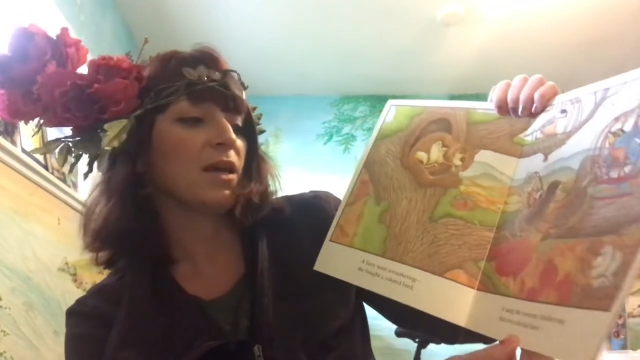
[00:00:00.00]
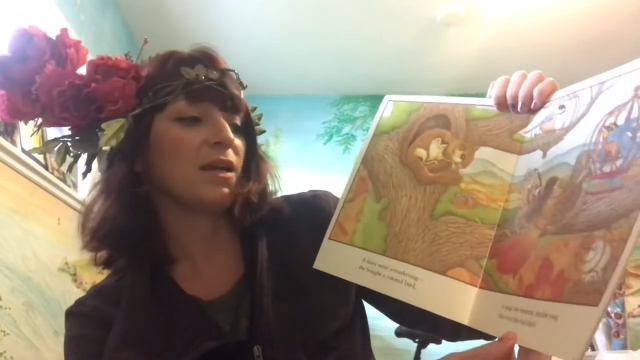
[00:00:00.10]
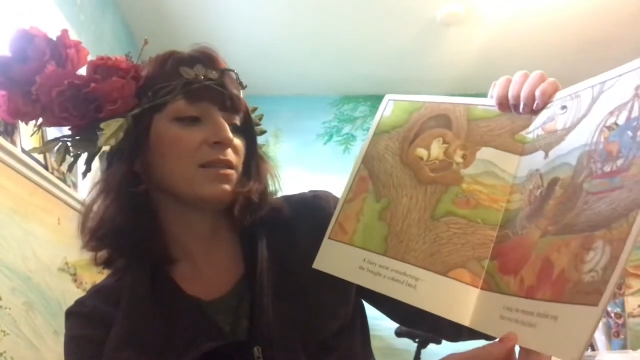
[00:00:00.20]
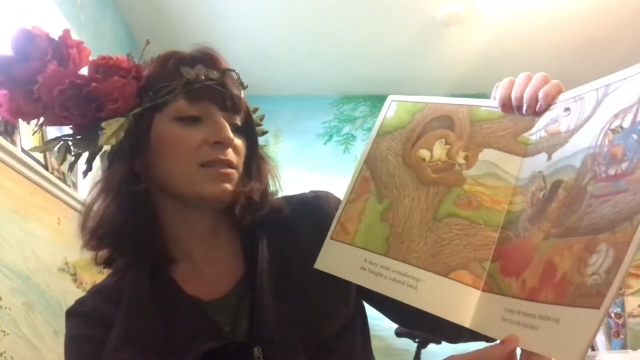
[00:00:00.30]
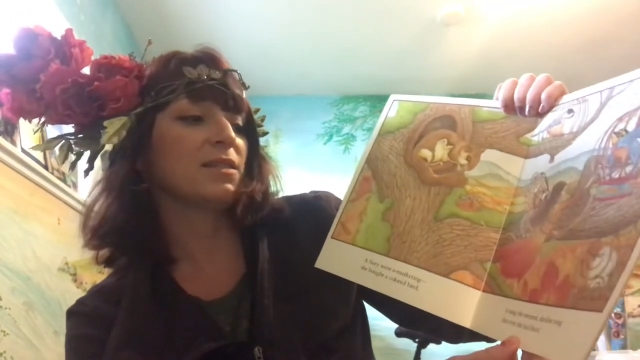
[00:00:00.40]

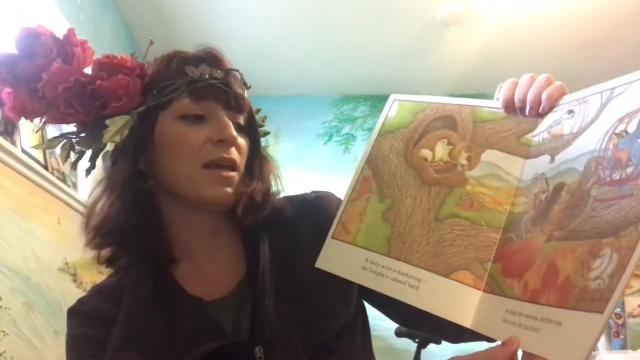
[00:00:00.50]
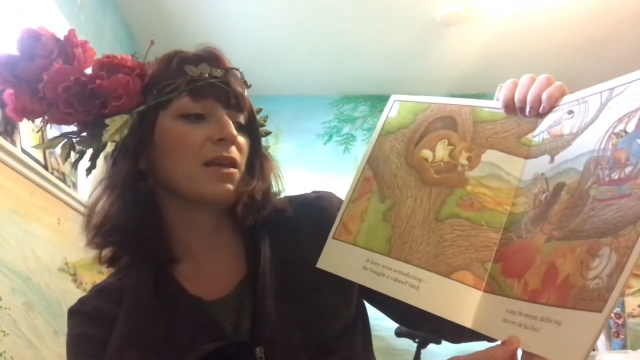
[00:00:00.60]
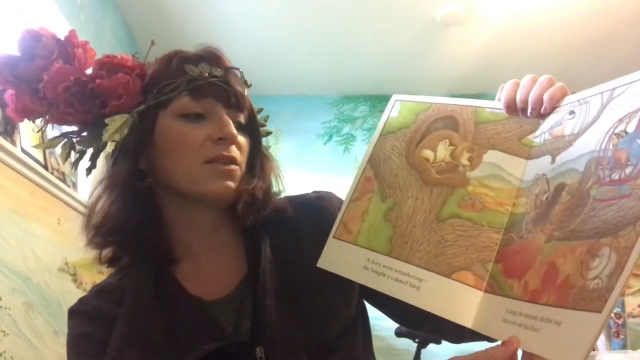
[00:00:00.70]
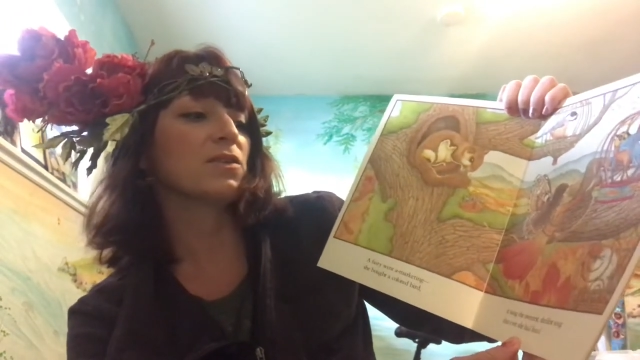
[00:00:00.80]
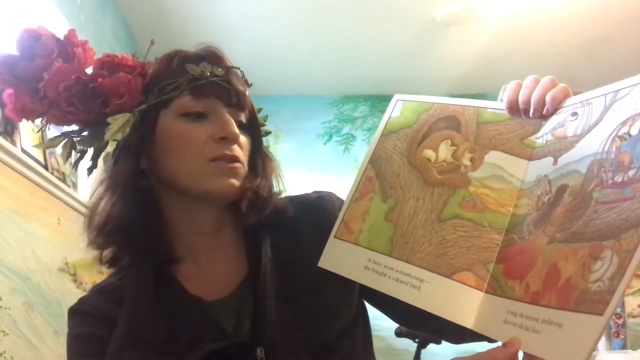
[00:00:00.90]
It
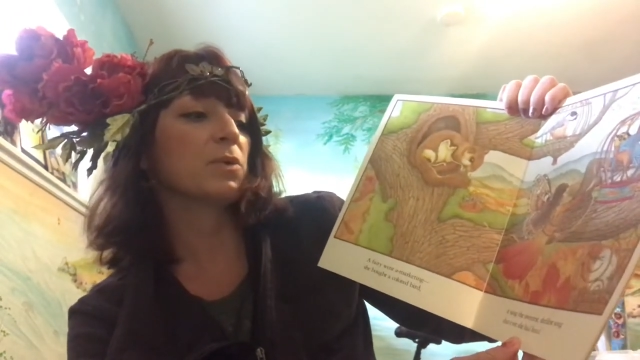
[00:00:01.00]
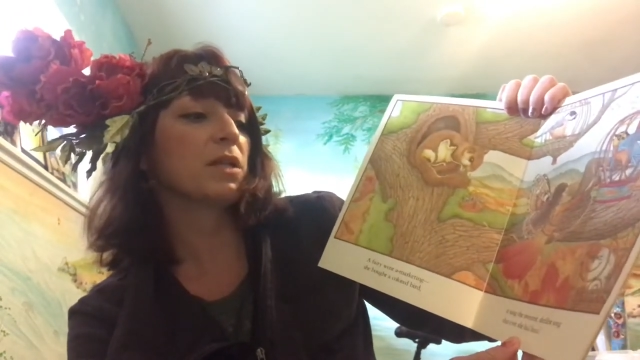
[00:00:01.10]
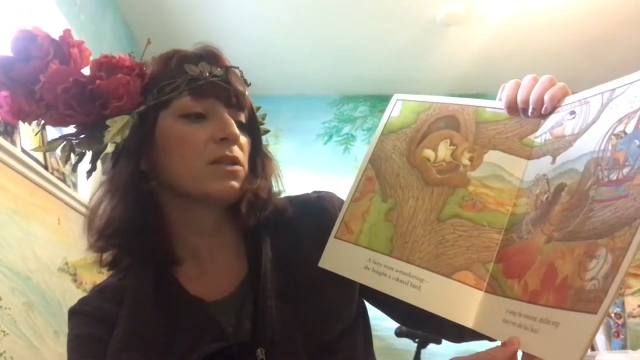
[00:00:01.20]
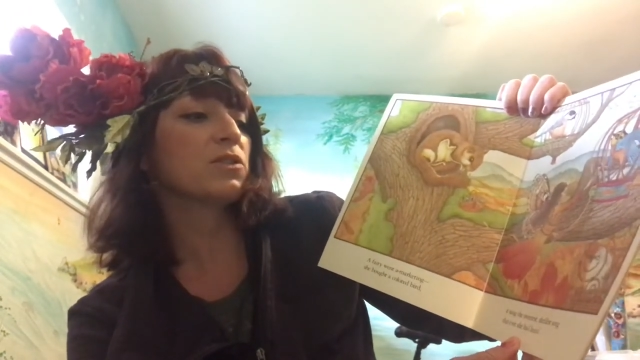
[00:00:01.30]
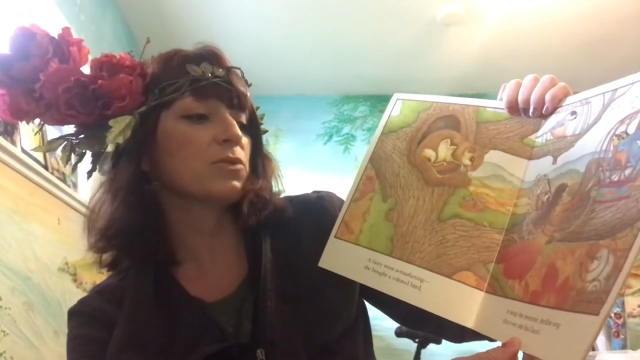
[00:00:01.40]
sang the
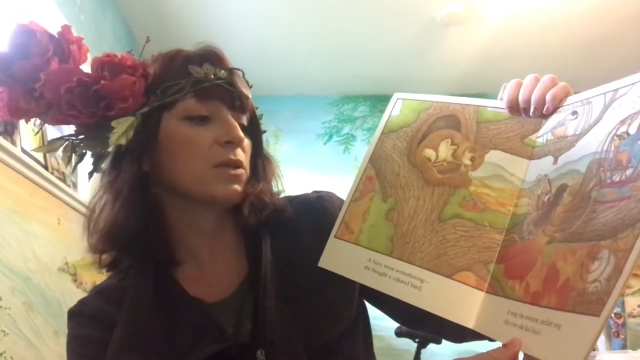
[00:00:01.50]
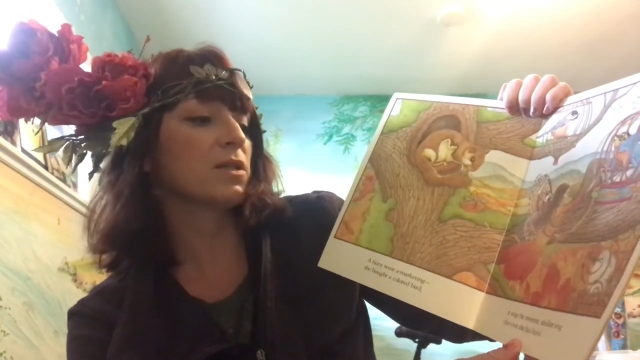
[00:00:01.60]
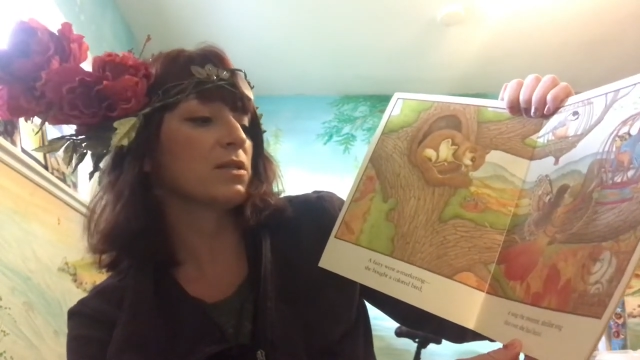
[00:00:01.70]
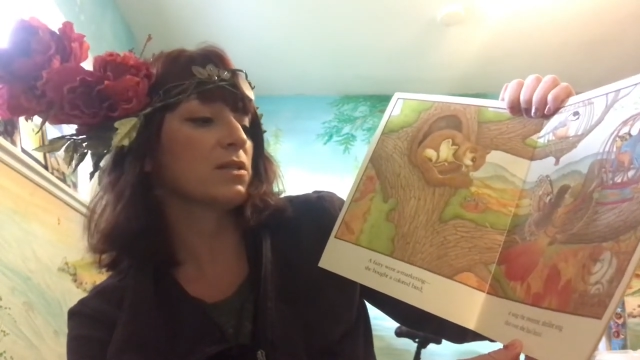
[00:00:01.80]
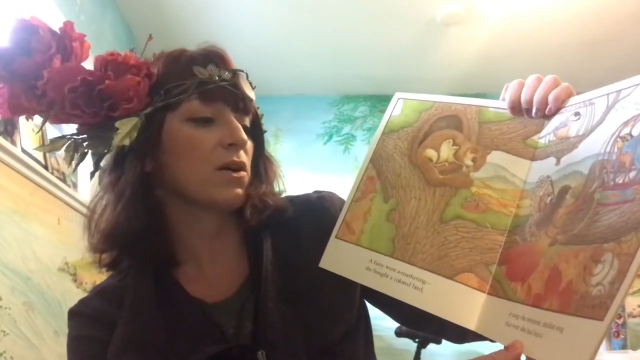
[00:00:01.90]
sweetest,
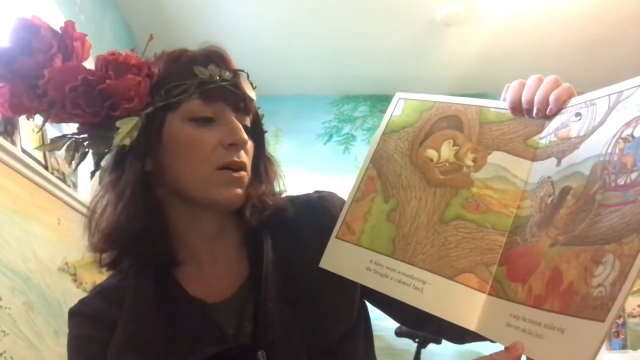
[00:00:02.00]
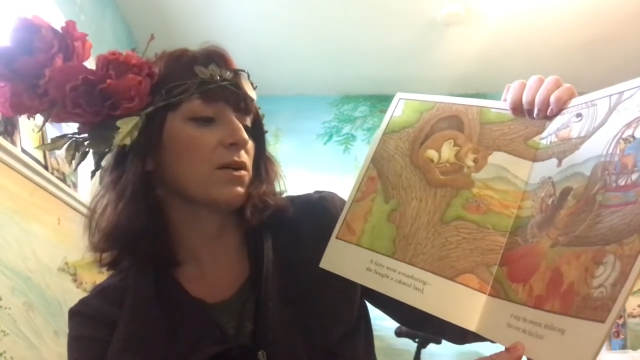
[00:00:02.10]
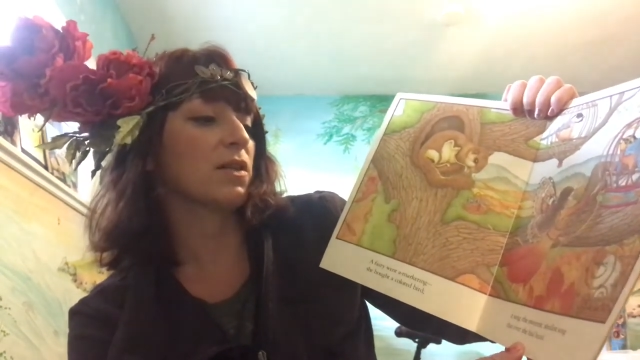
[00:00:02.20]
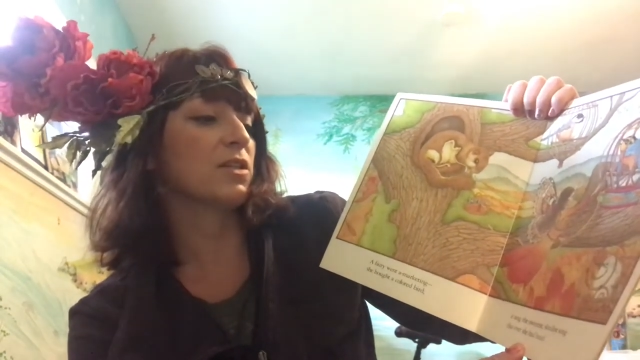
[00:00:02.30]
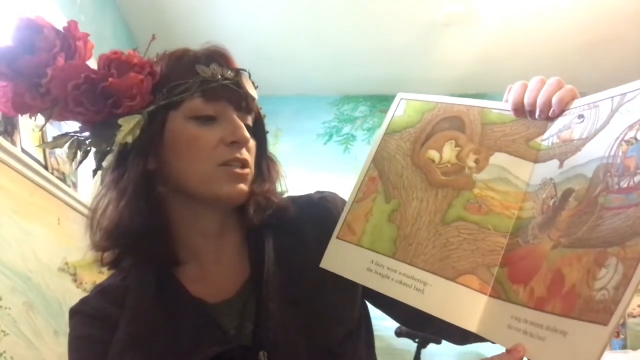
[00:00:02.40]
shrillest
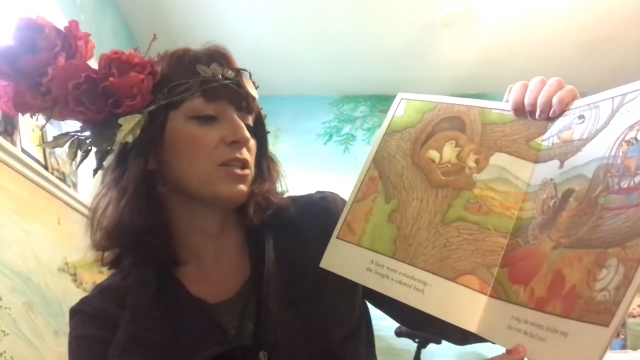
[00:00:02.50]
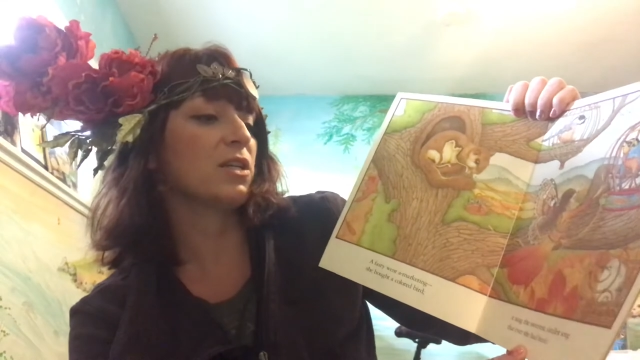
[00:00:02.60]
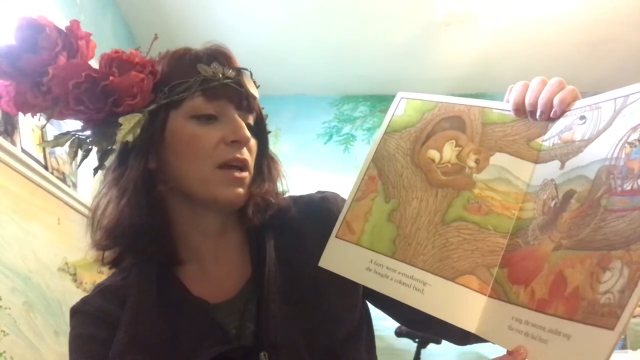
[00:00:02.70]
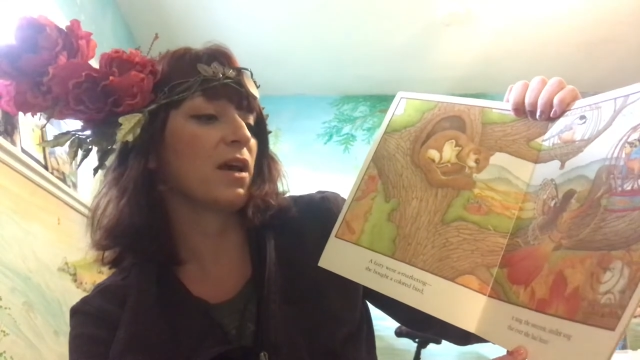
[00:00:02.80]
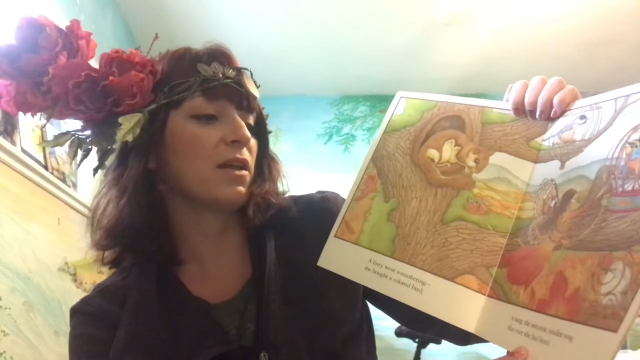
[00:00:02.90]
song that
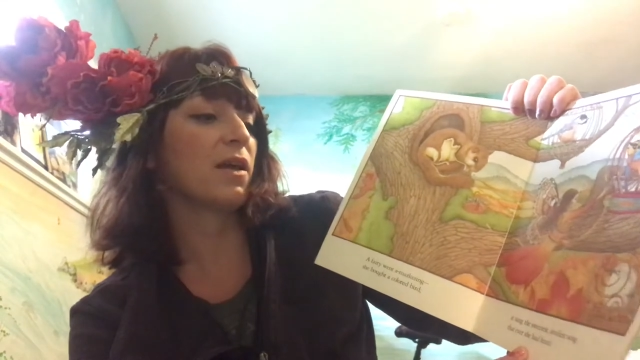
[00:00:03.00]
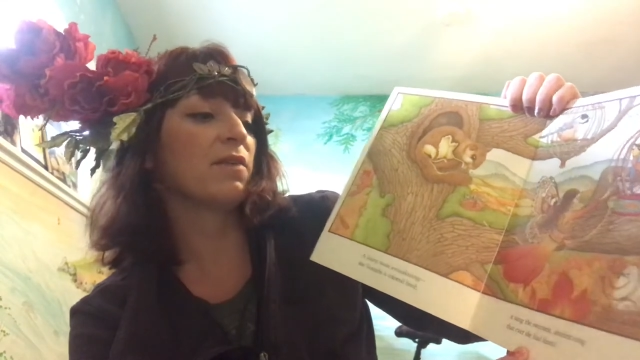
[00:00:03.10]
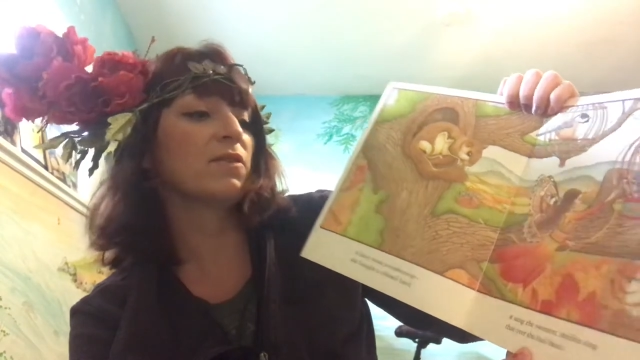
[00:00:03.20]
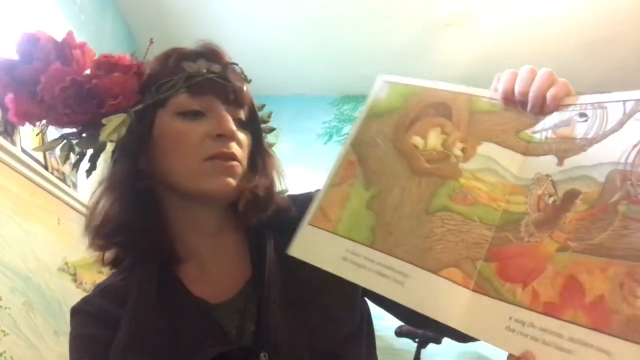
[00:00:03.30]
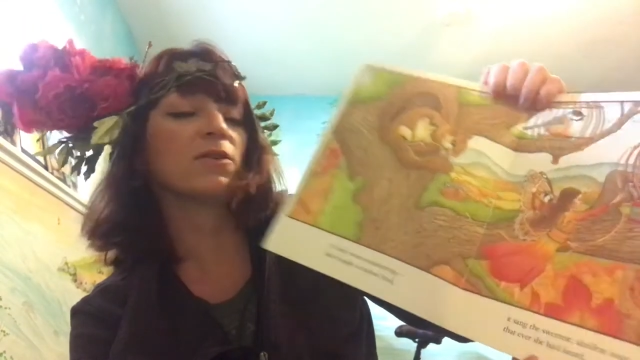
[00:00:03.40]
she had
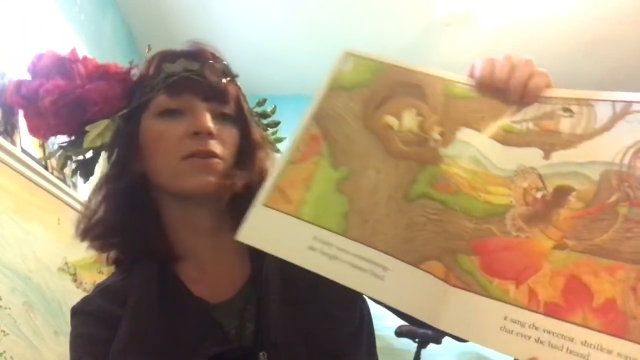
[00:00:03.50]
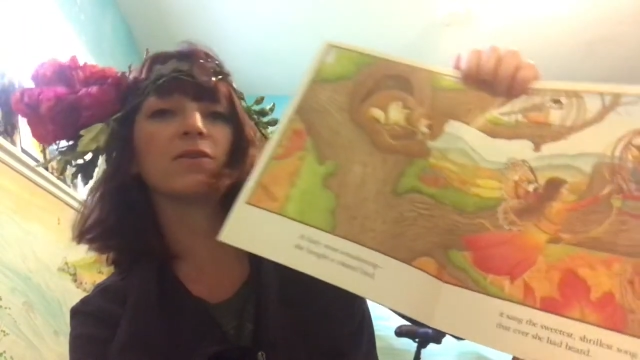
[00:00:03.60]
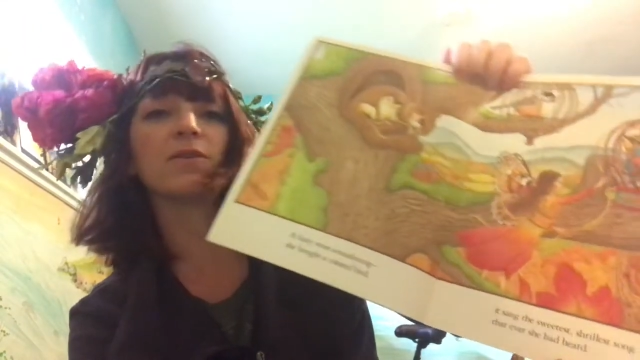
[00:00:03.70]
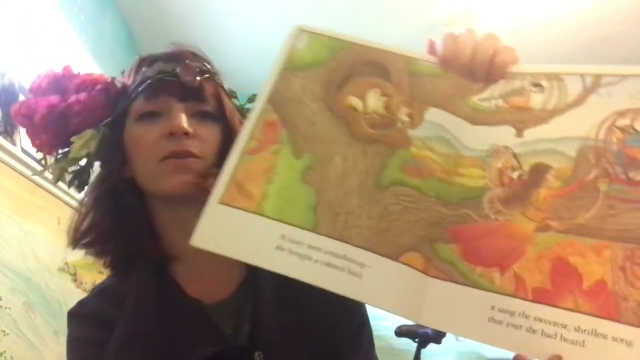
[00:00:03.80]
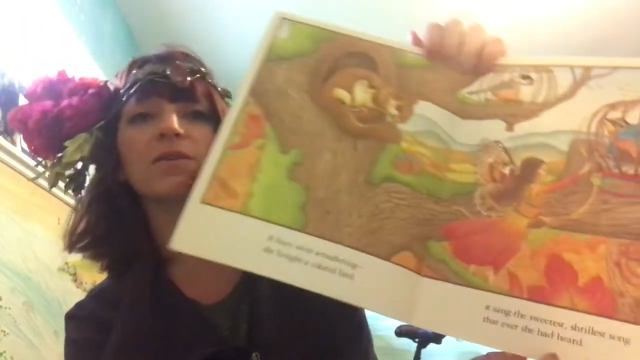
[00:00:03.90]
ever
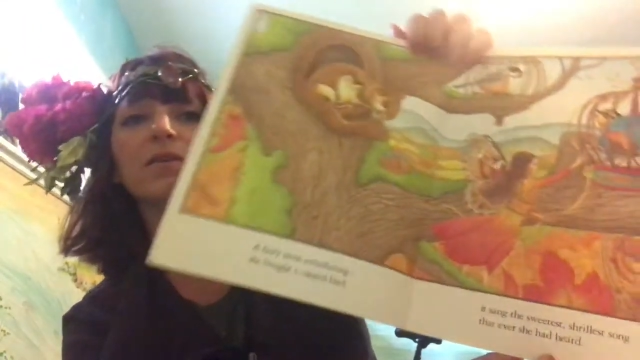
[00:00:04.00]
heard.